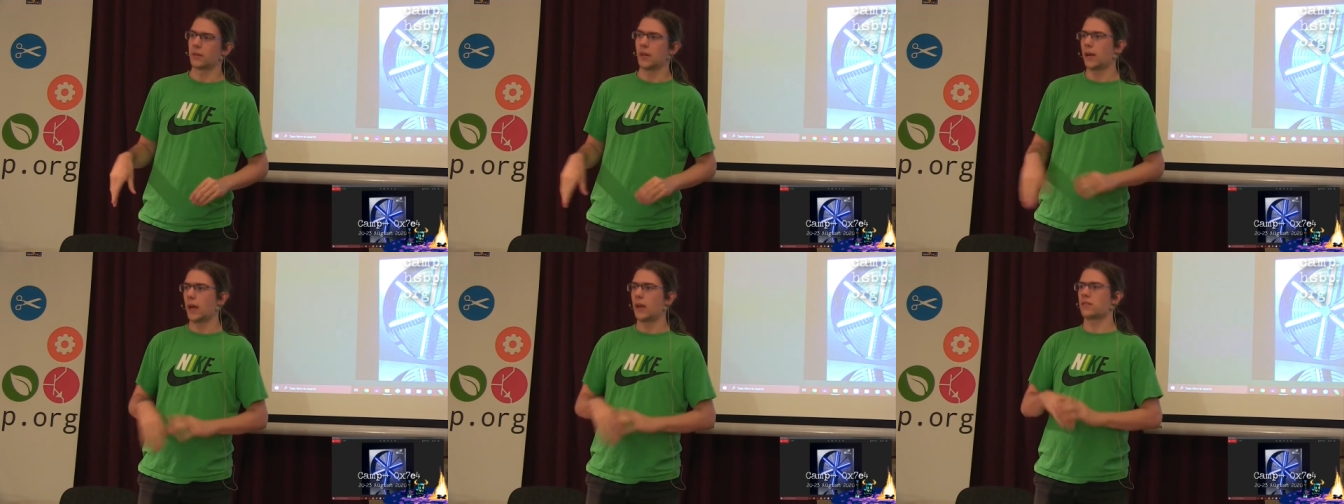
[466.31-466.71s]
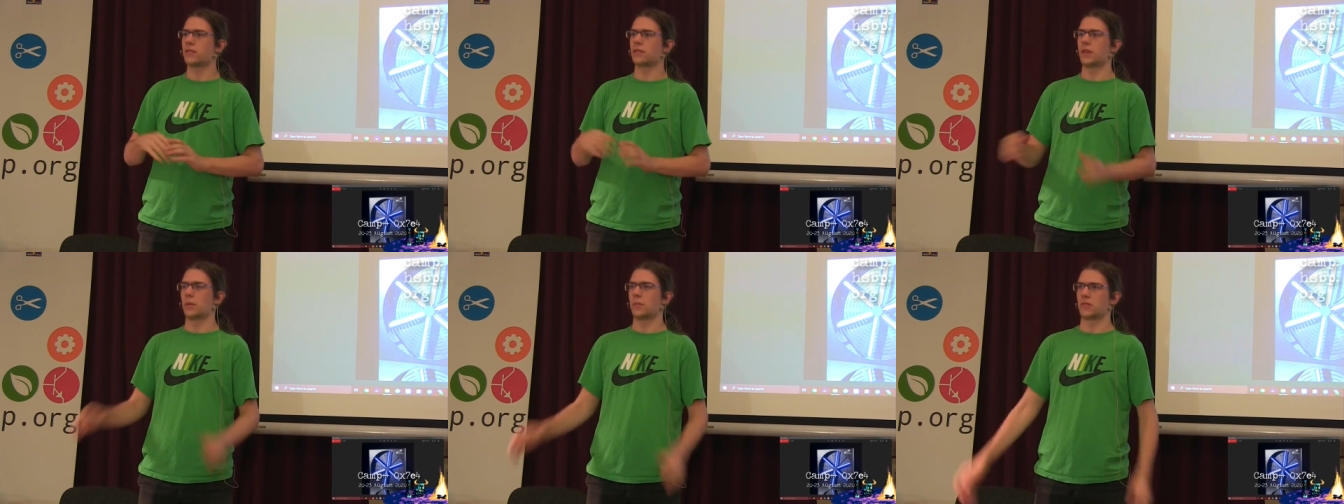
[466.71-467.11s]
like as
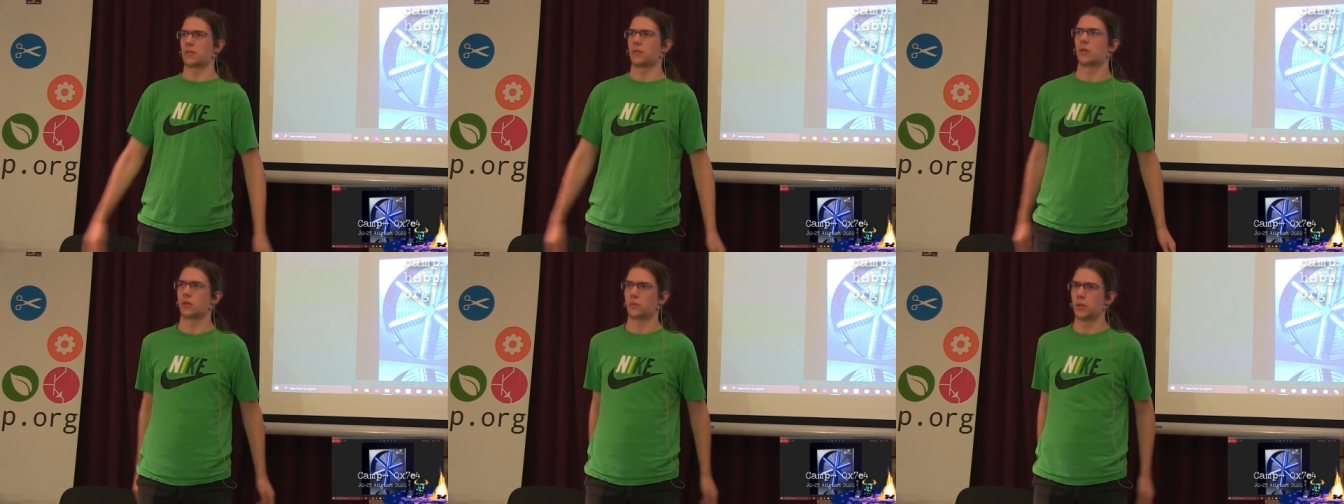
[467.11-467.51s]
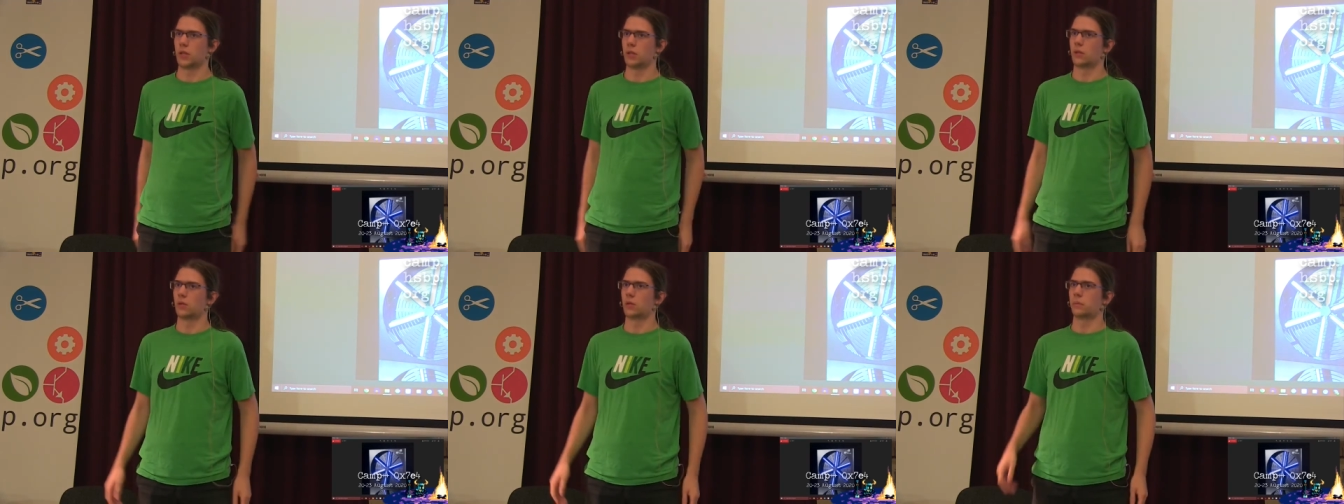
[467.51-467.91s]
same as an
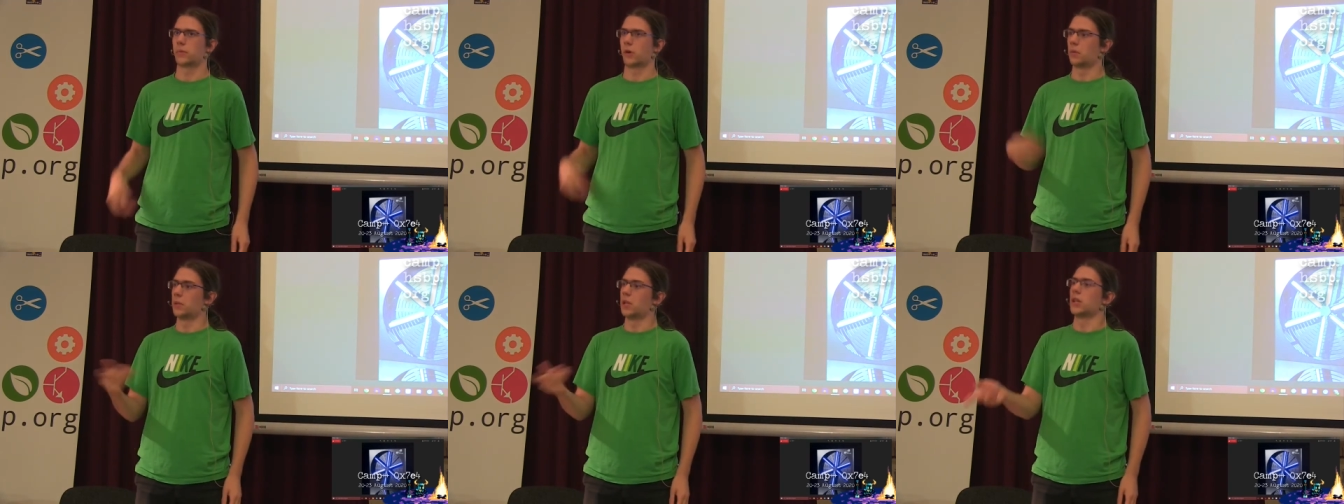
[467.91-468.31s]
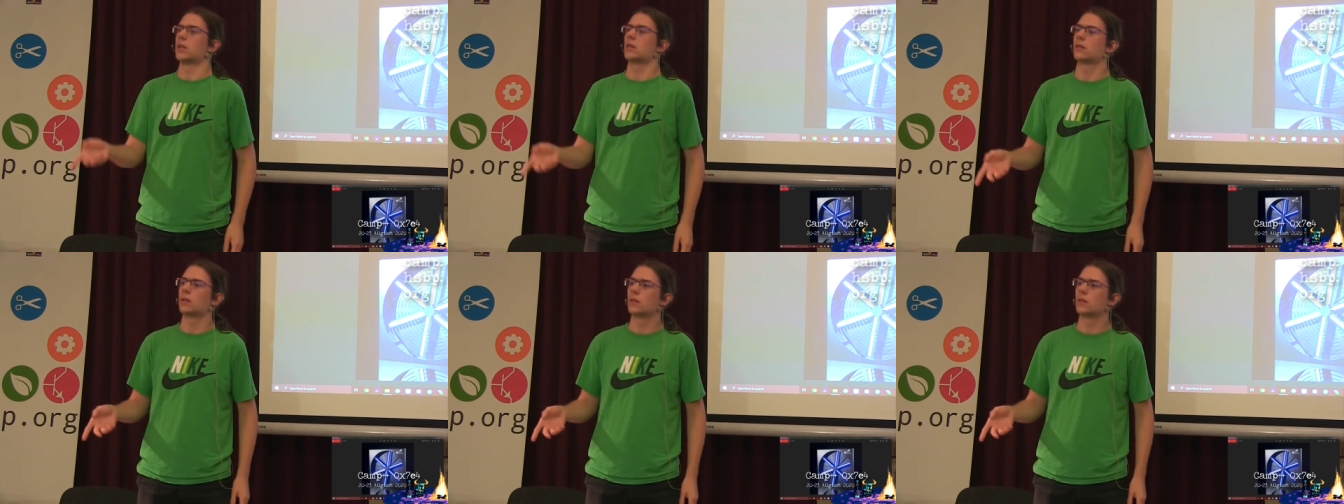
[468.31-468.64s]
Arduino Pro Mini.